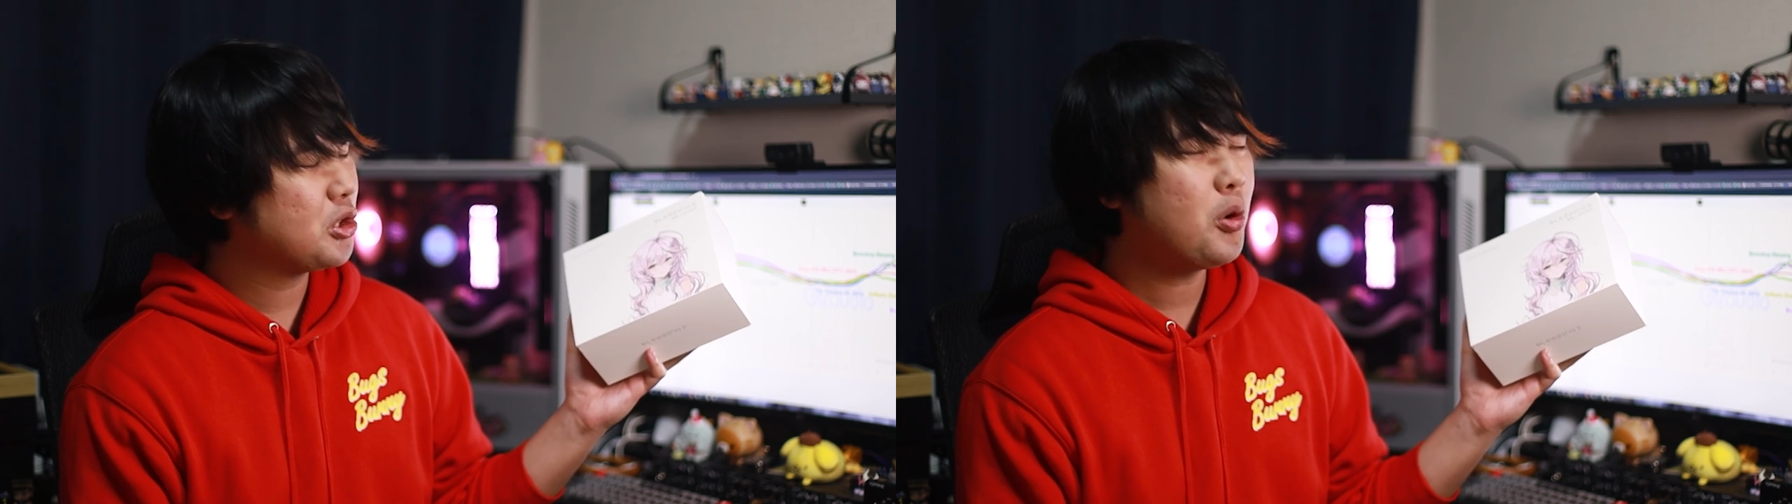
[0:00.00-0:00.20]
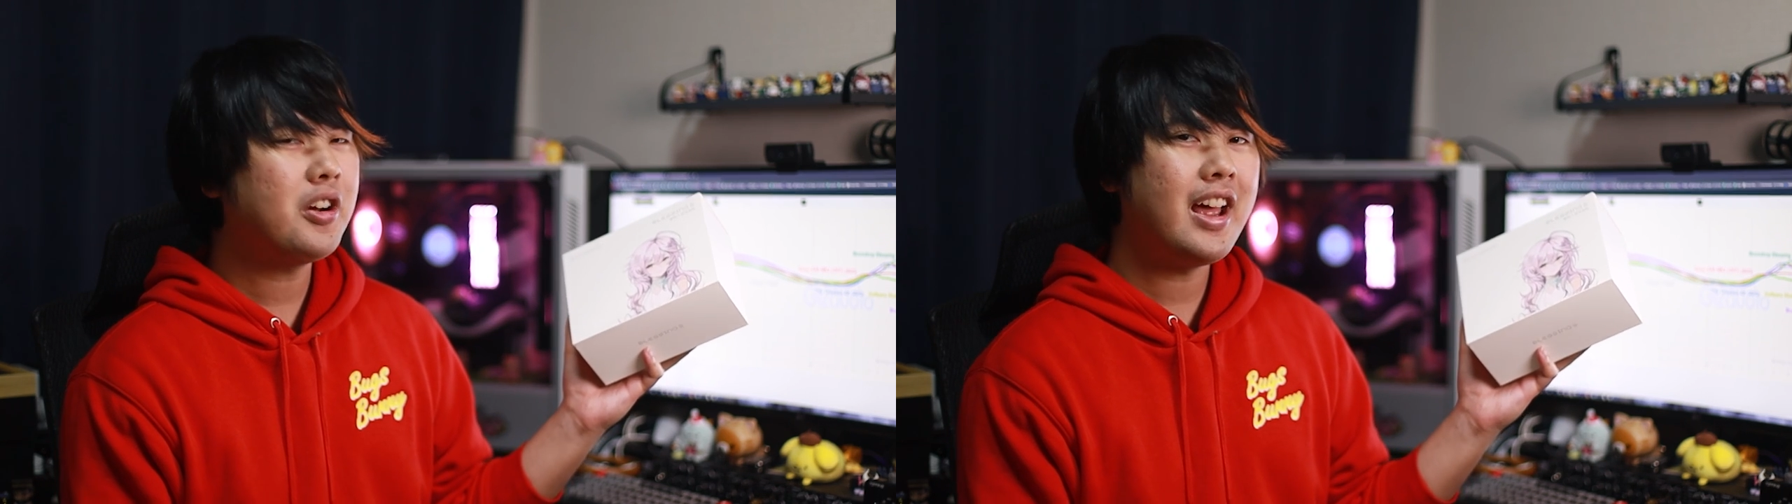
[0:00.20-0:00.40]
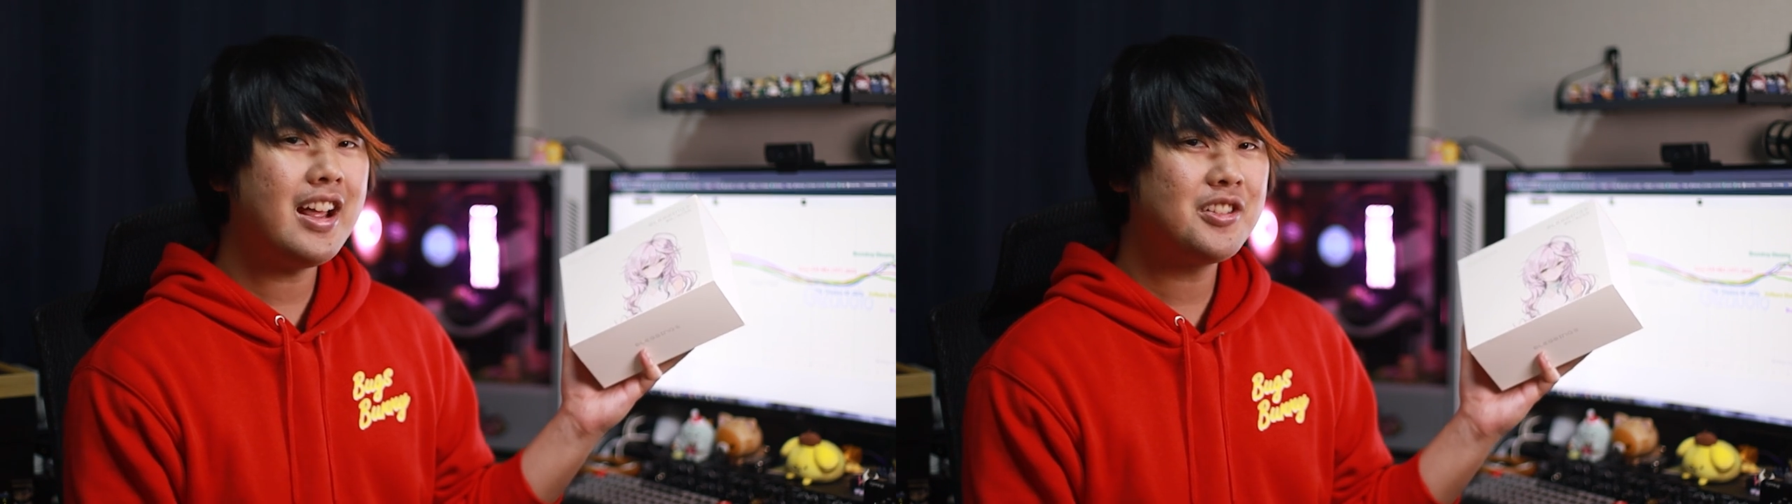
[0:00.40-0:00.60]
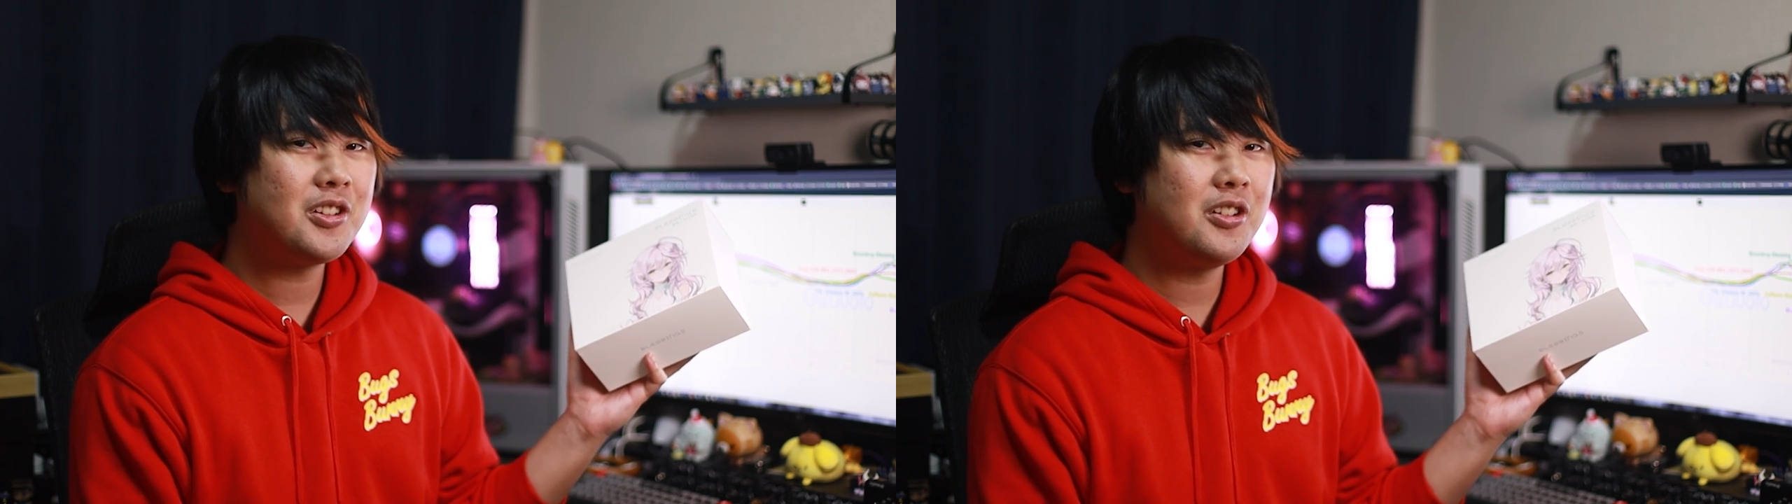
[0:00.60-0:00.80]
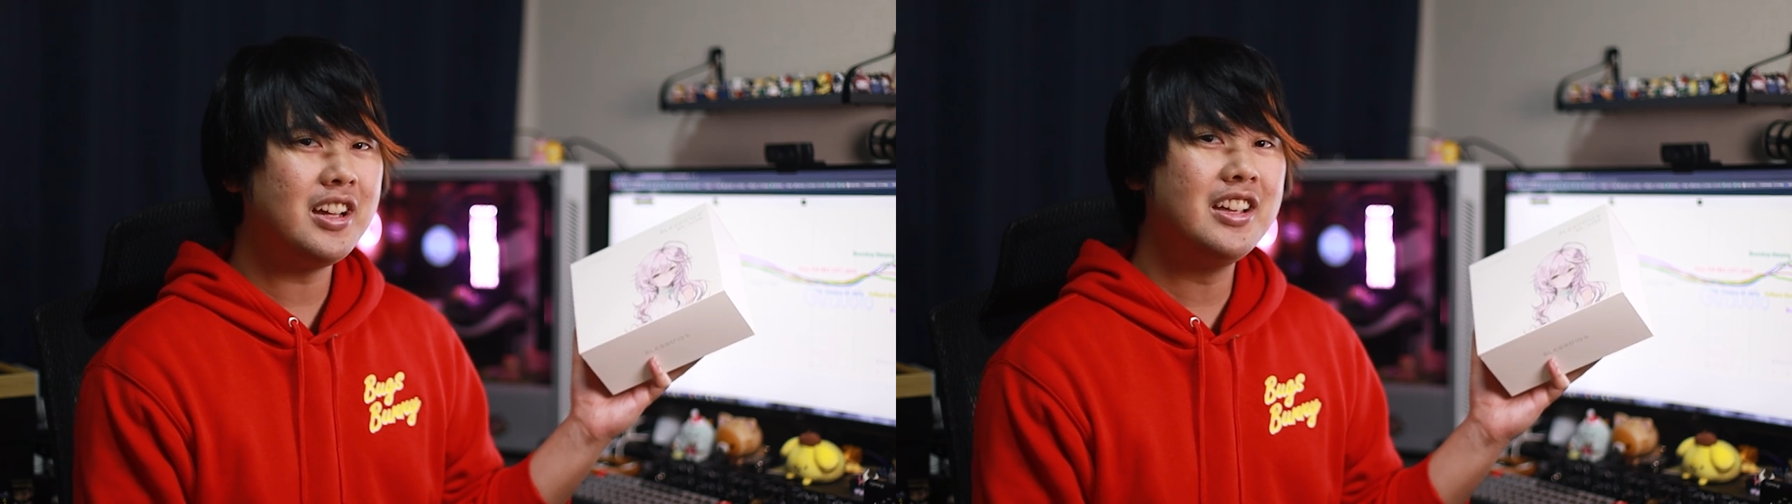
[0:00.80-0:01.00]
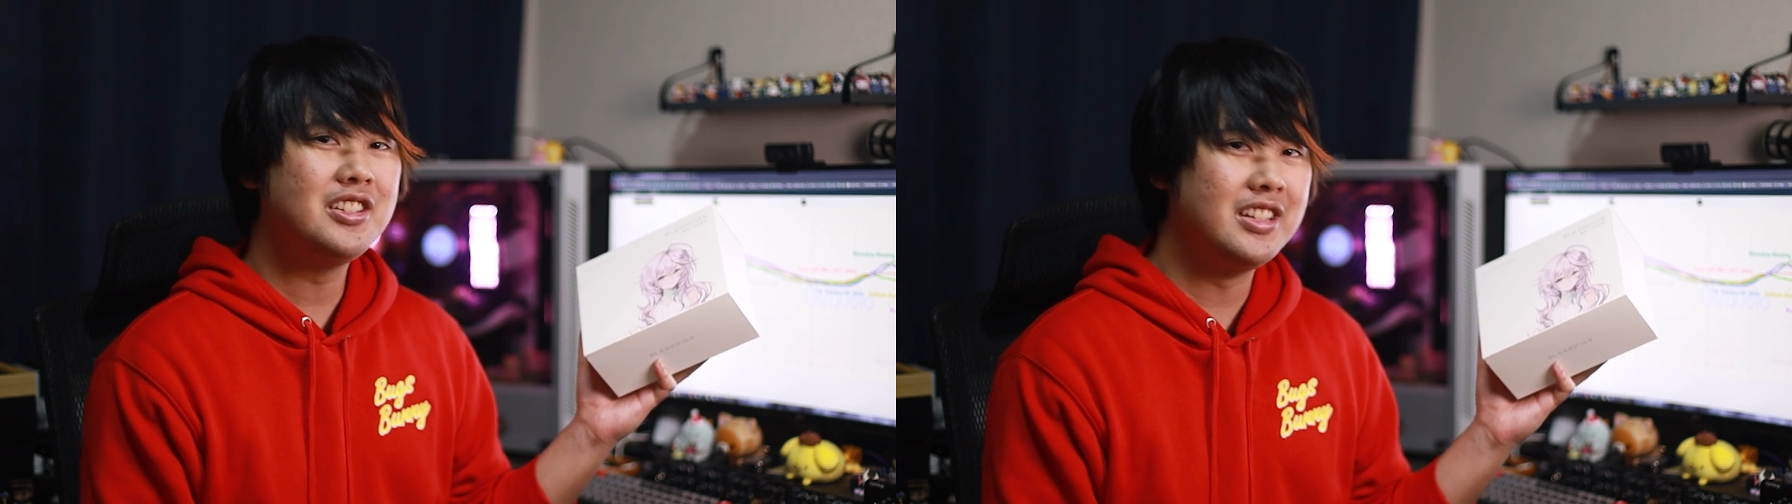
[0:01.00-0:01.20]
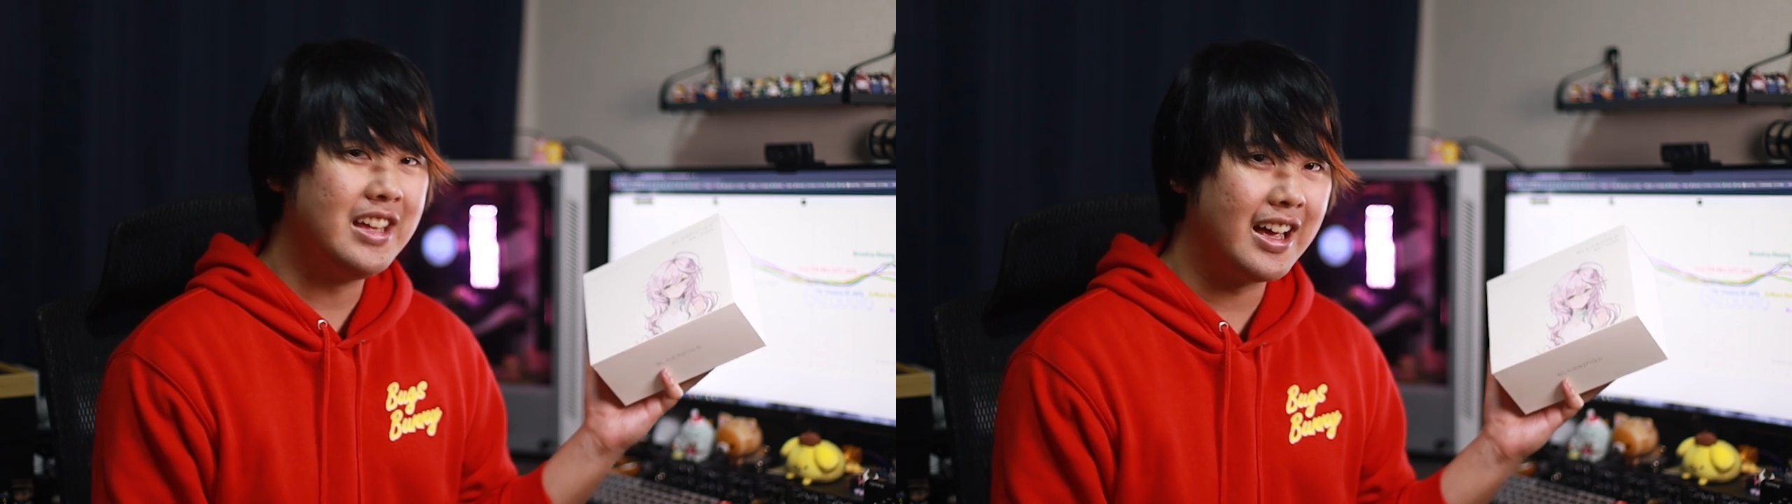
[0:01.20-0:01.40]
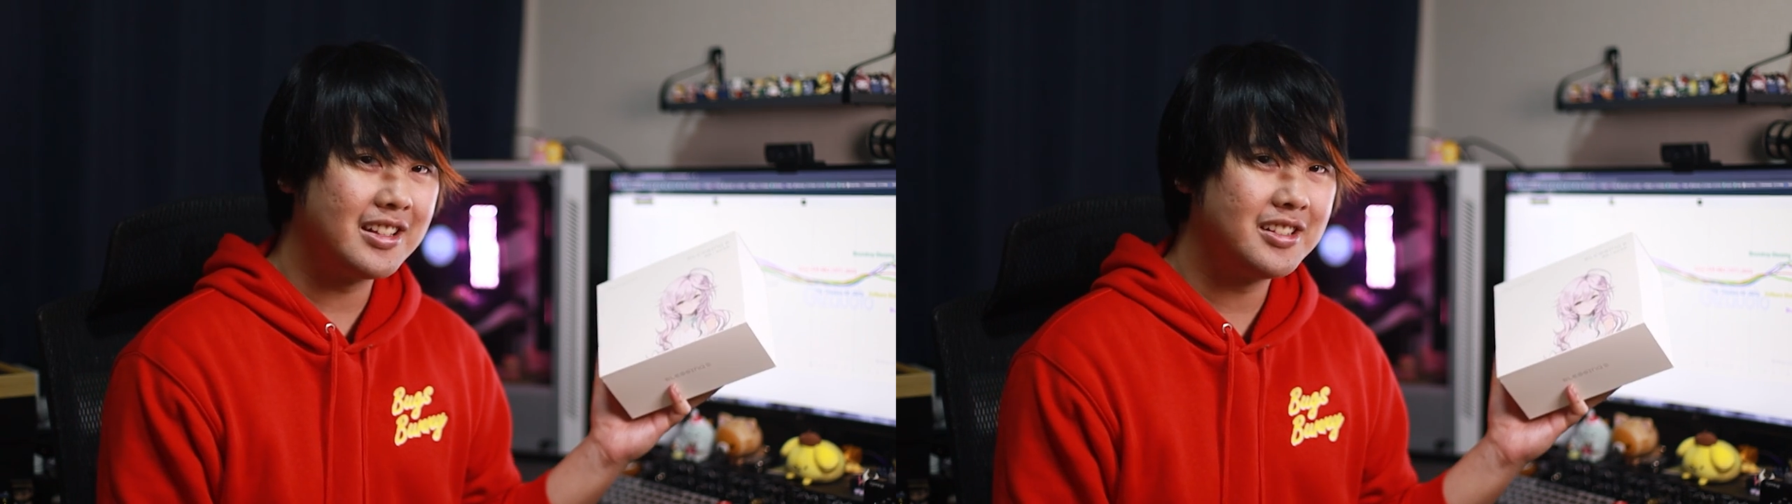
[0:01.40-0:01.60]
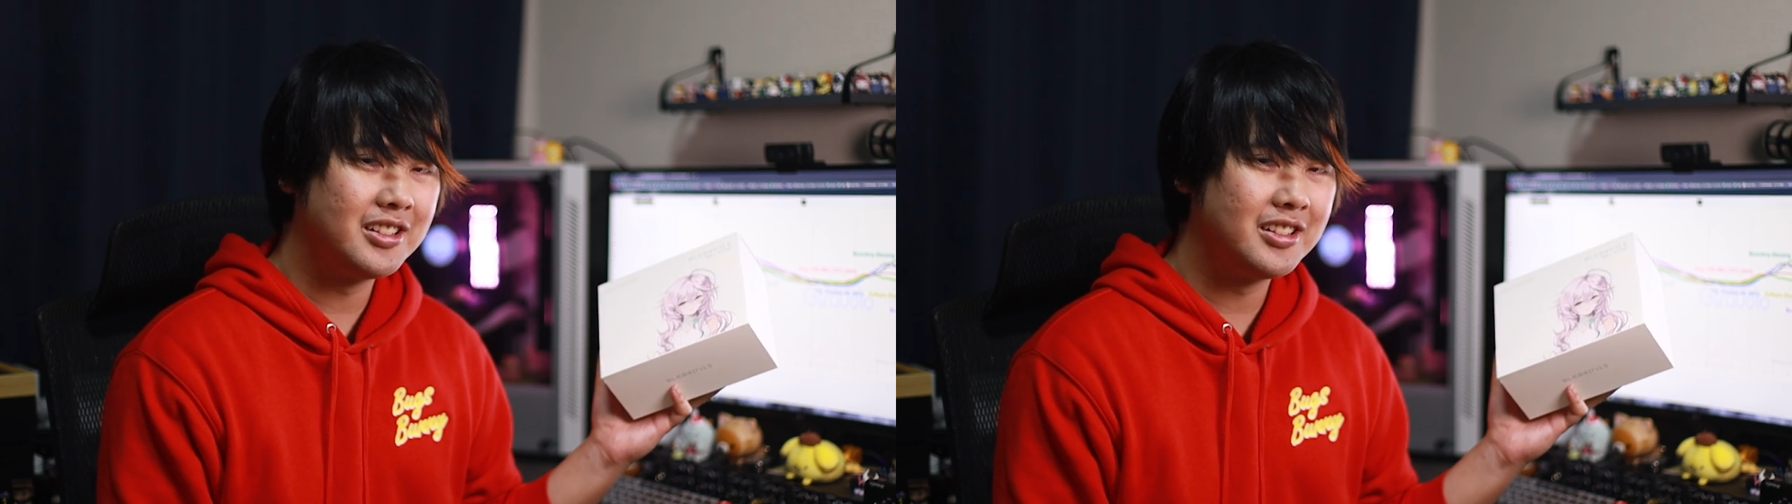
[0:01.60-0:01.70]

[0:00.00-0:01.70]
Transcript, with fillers: short answer is yes.